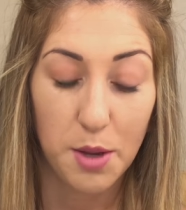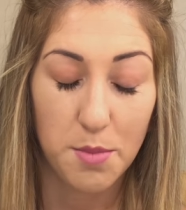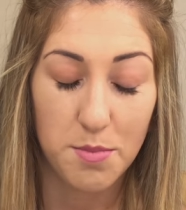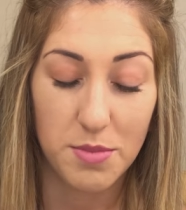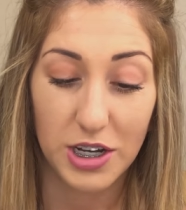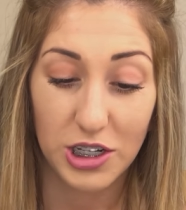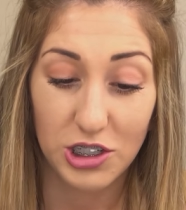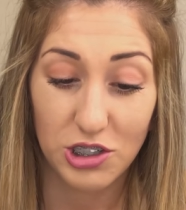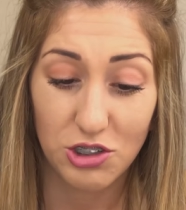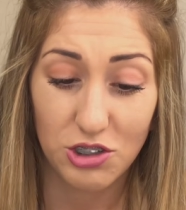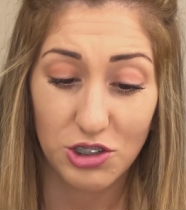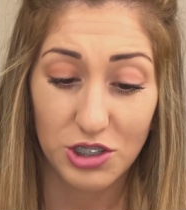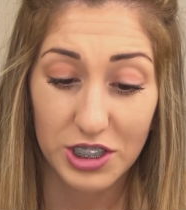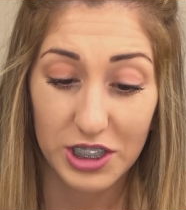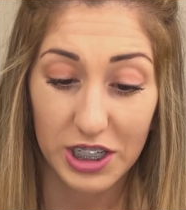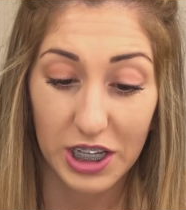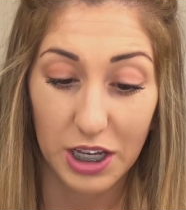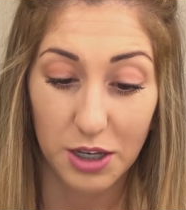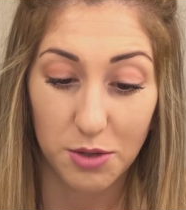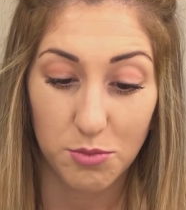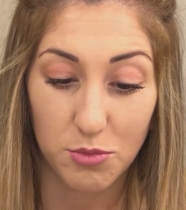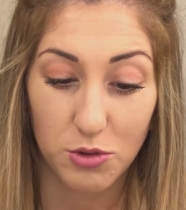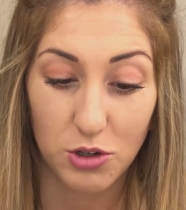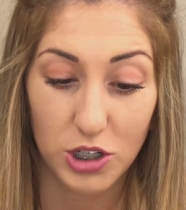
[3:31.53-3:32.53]
Measures
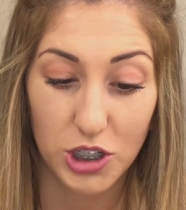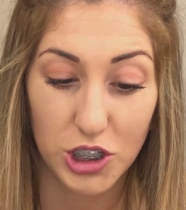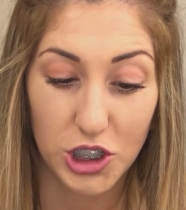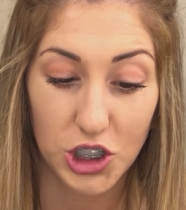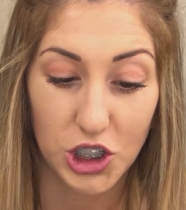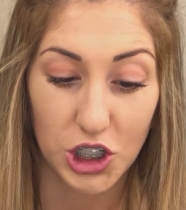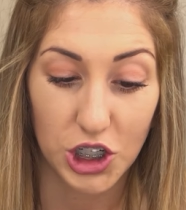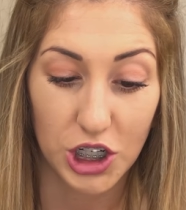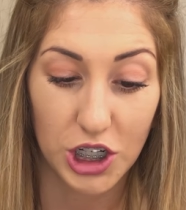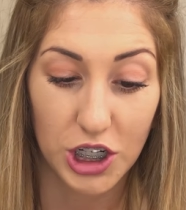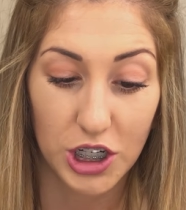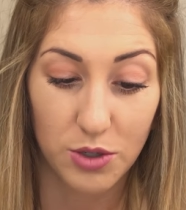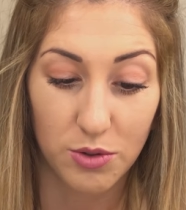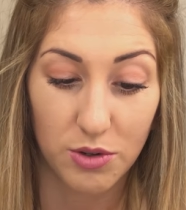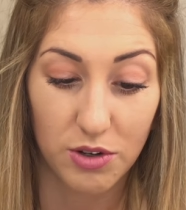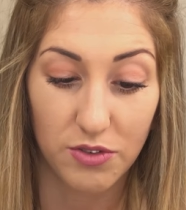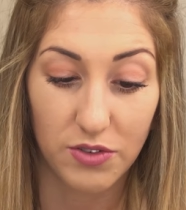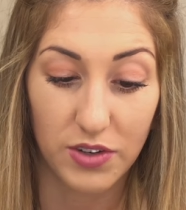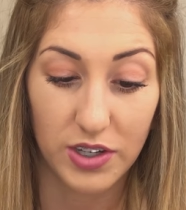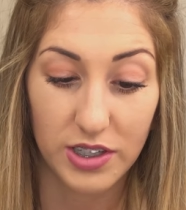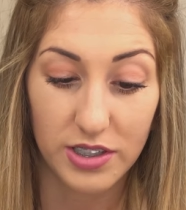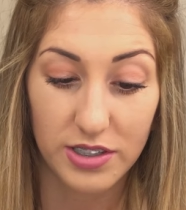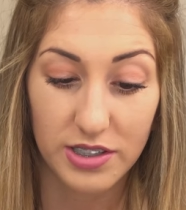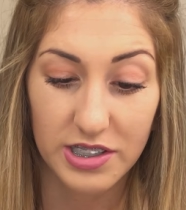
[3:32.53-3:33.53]
skin moisture,
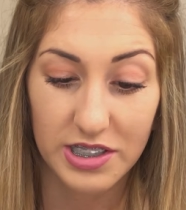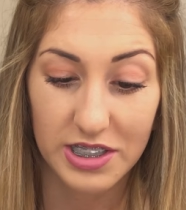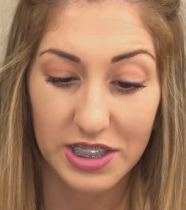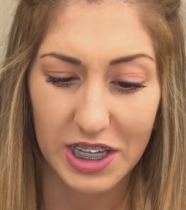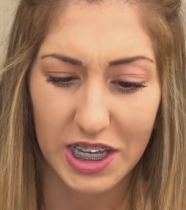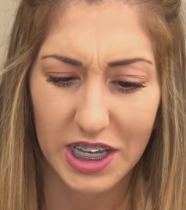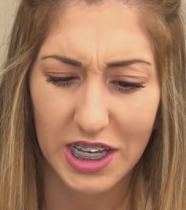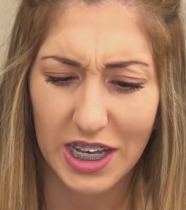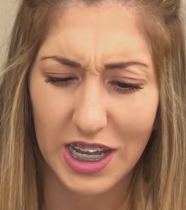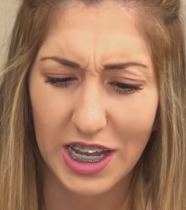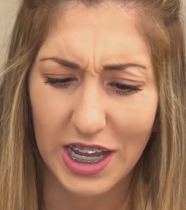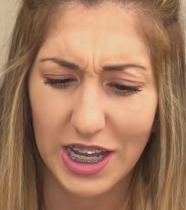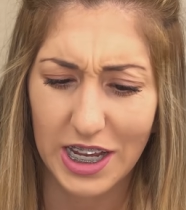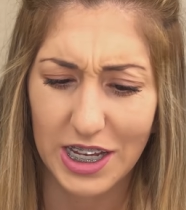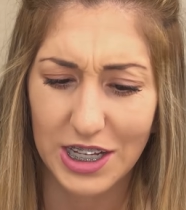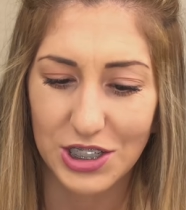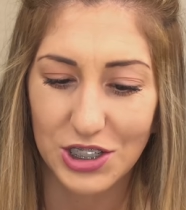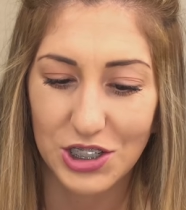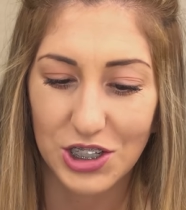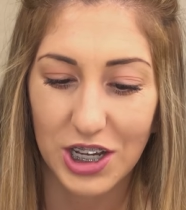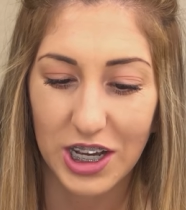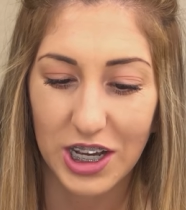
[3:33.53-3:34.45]
reveals skin age,